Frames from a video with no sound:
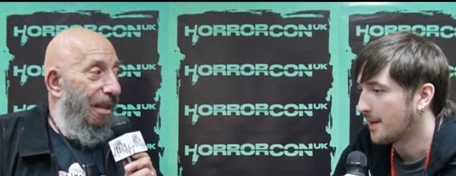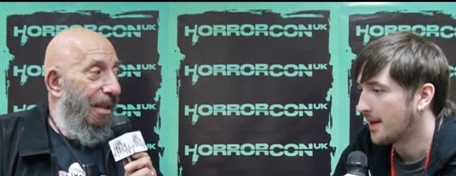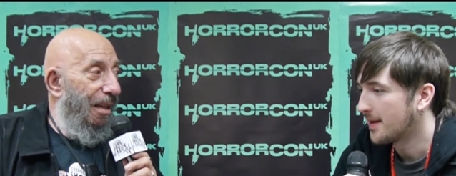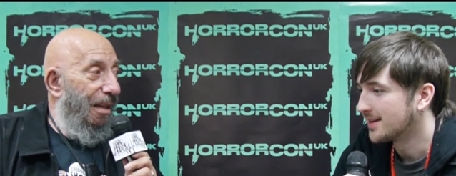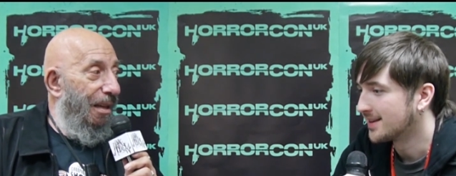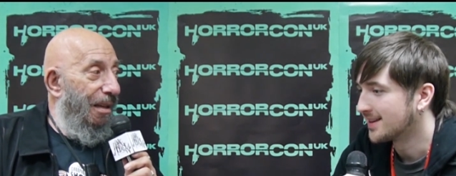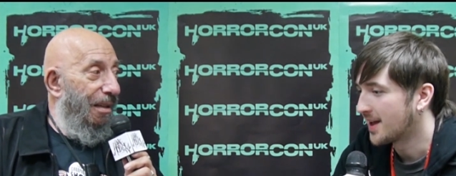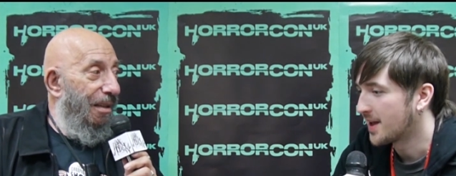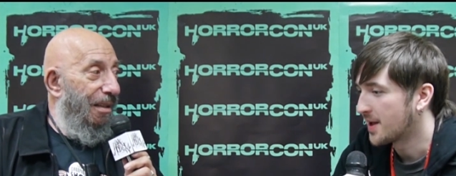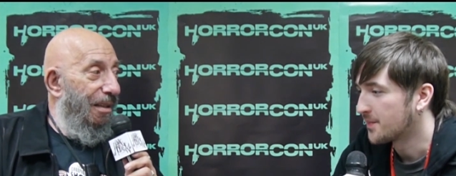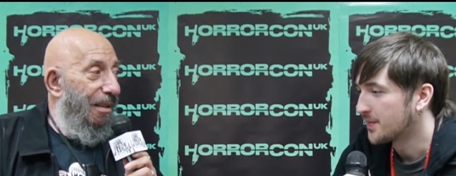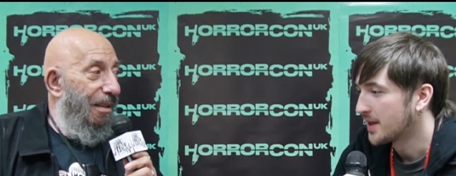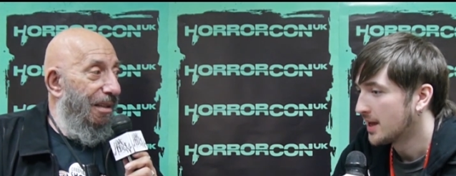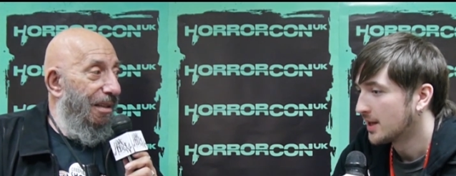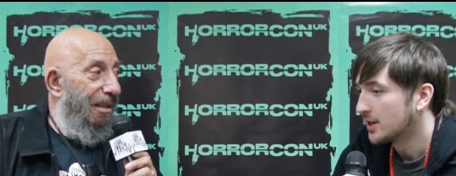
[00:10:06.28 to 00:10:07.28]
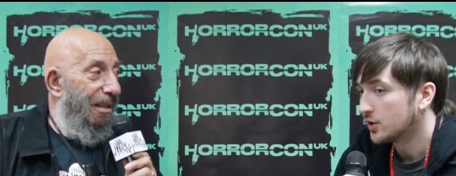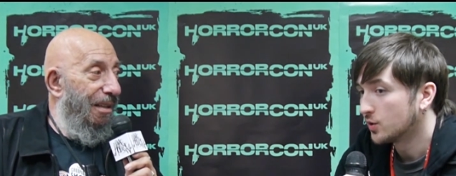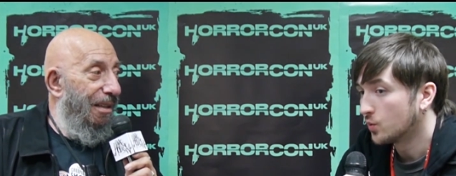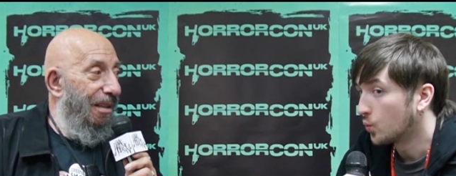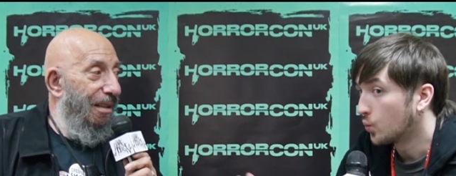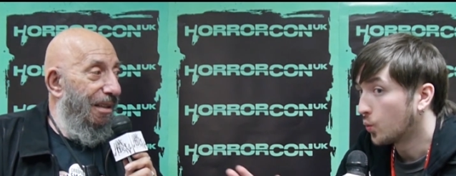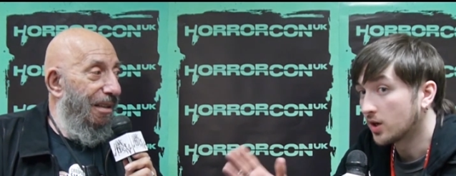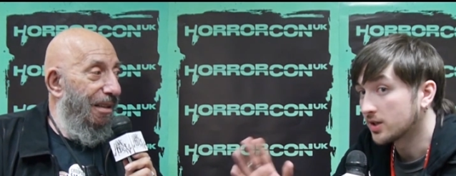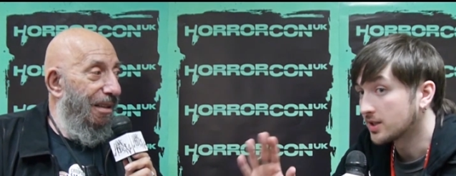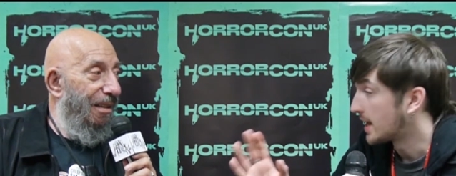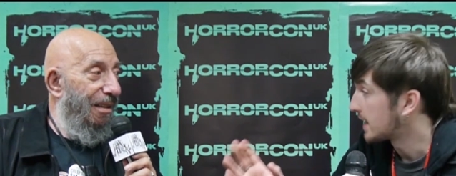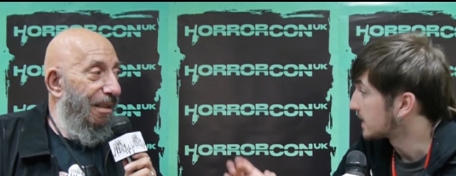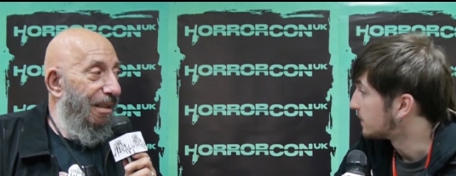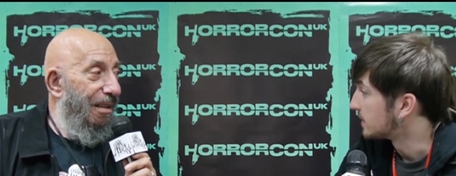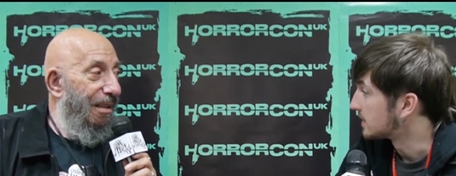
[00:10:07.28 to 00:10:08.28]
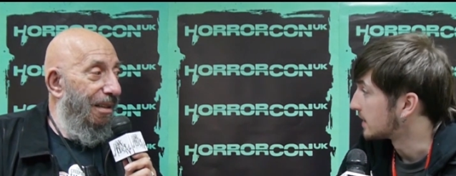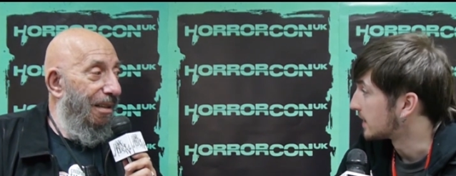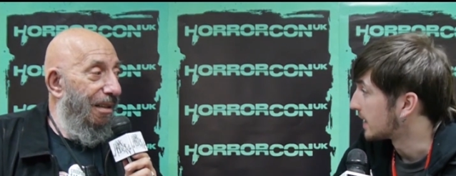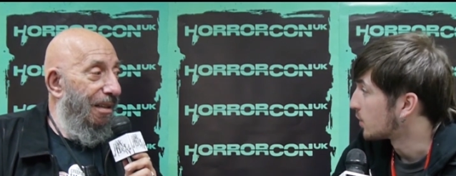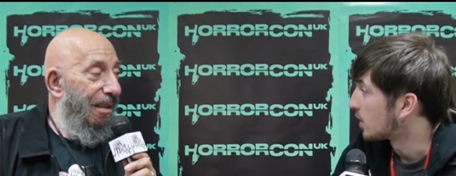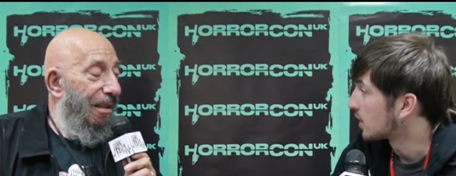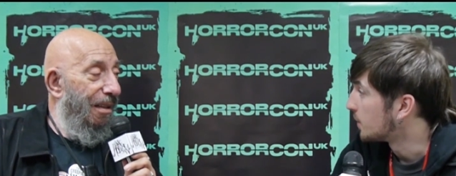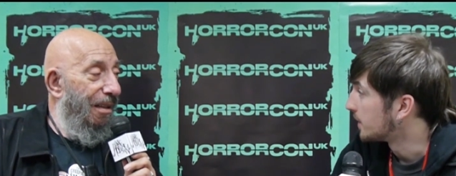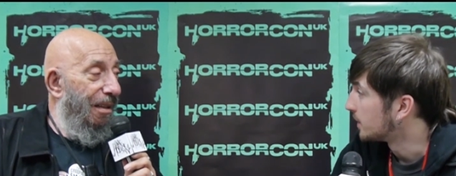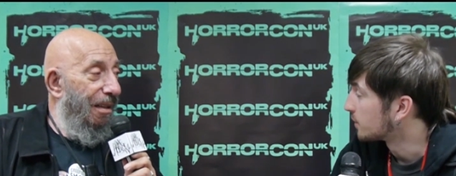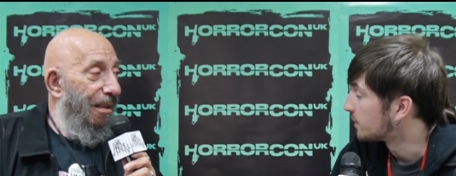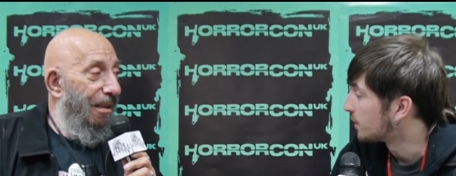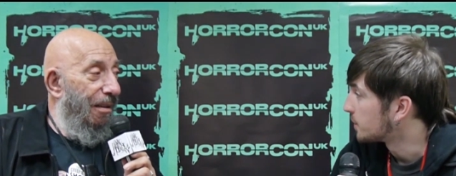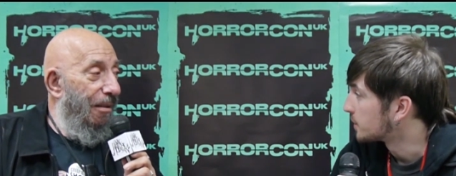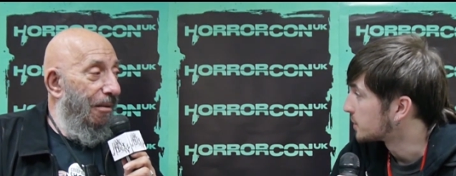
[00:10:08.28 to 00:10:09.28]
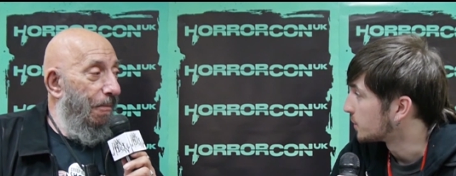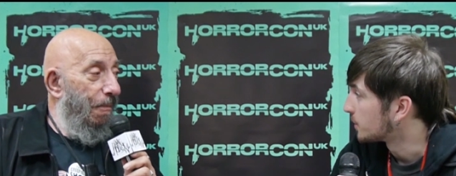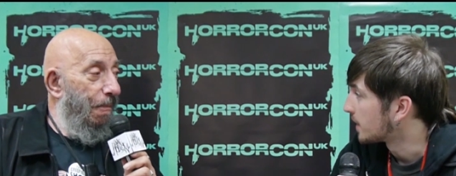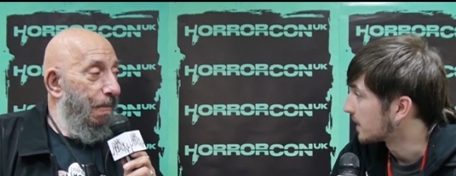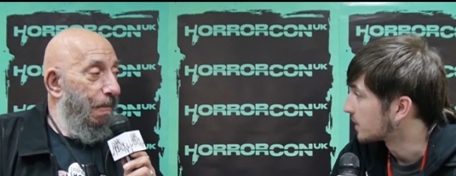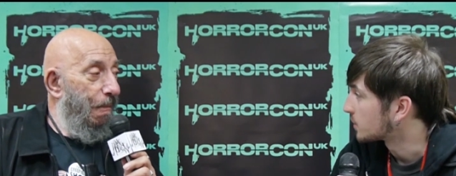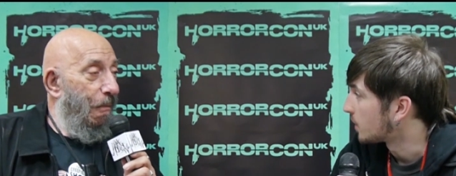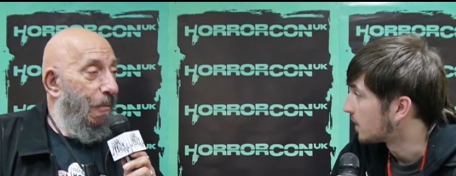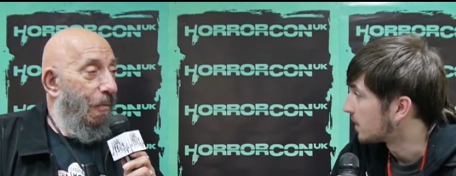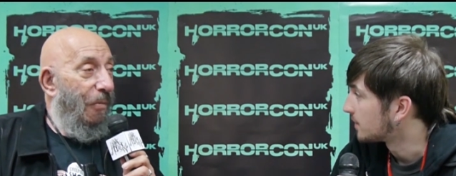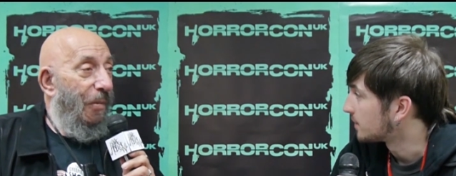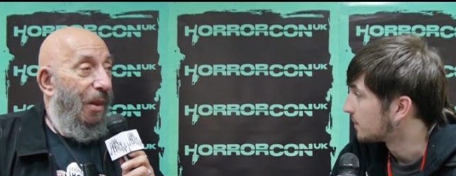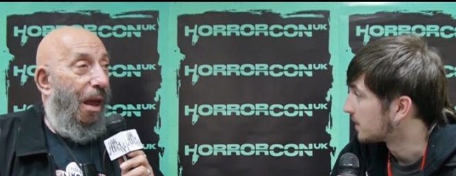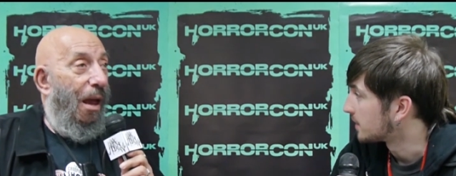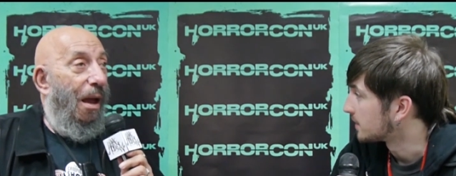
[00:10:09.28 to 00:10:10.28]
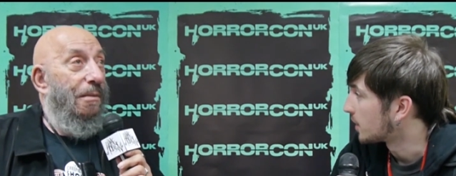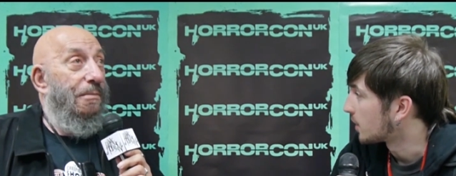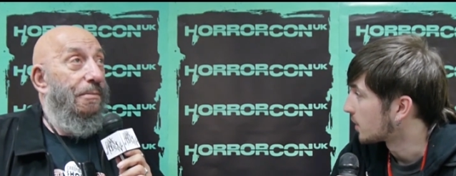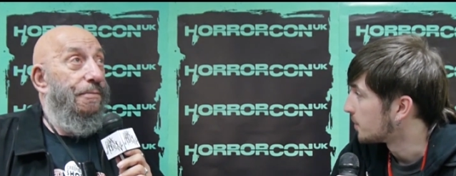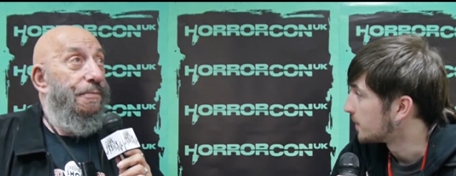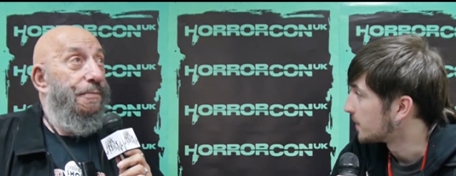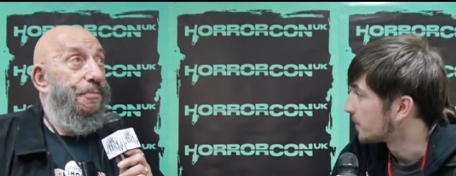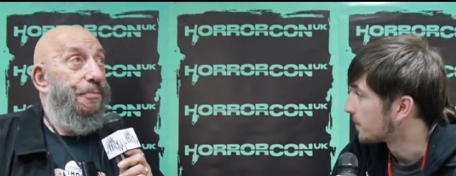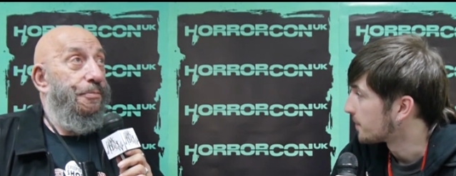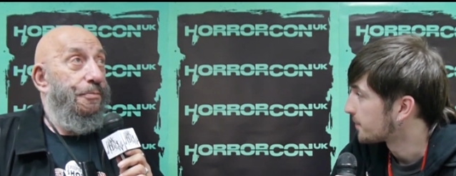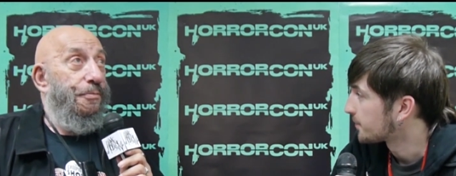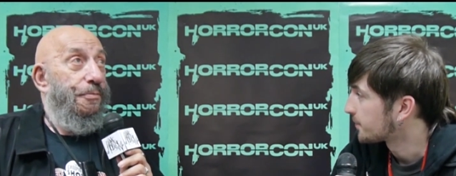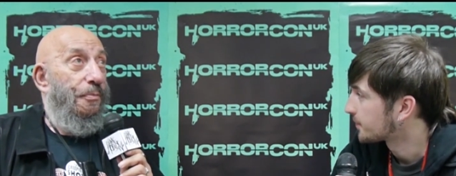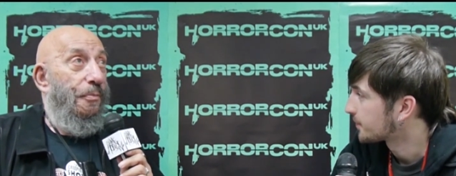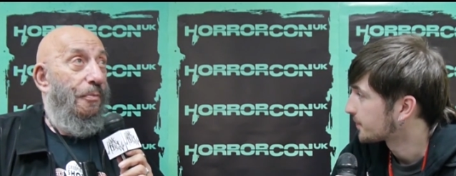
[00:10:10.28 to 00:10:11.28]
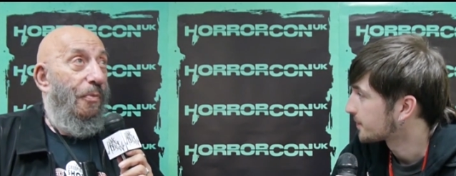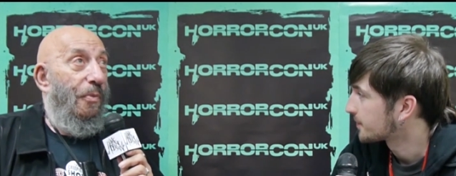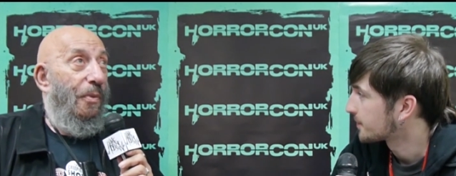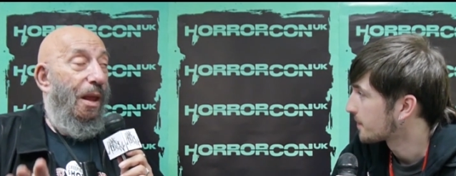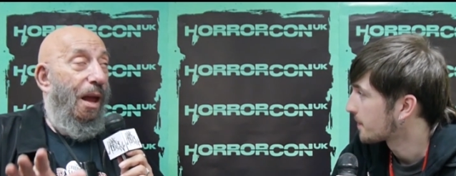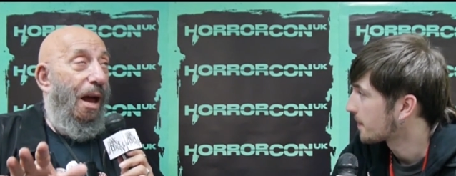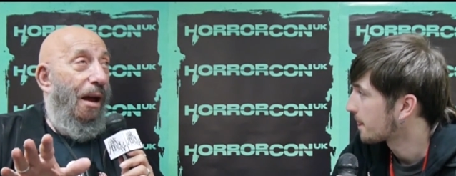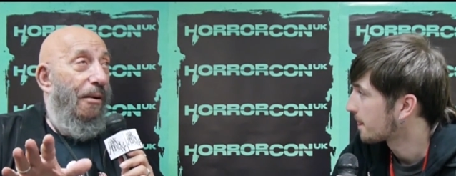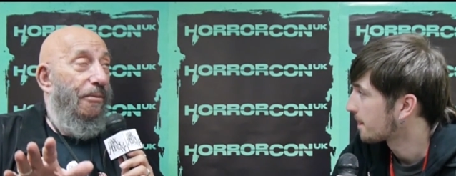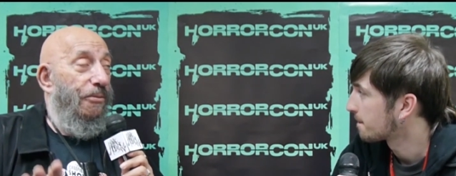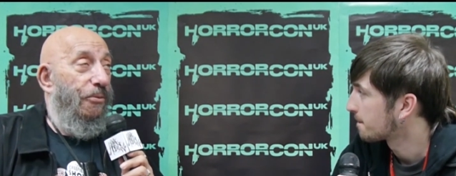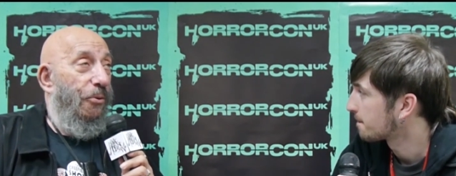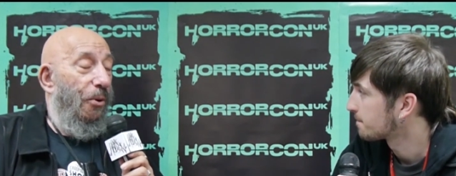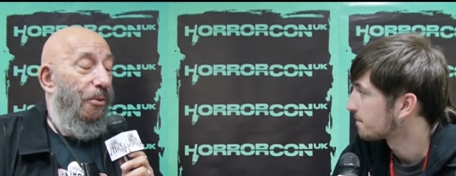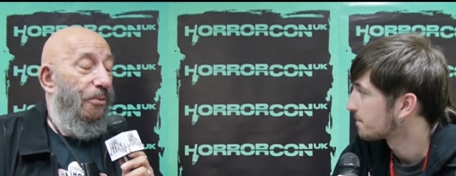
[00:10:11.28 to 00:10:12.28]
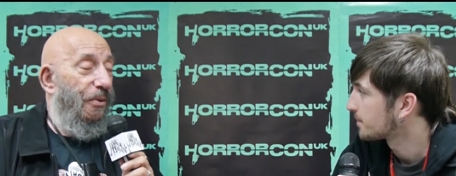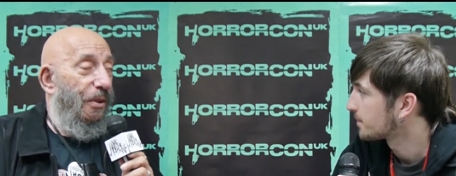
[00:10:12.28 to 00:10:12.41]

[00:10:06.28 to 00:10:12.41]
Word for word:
Speaker 1: And uh, what's next for today? What can we look forward to next? What What have you got coming up?
Speaker 2: I have four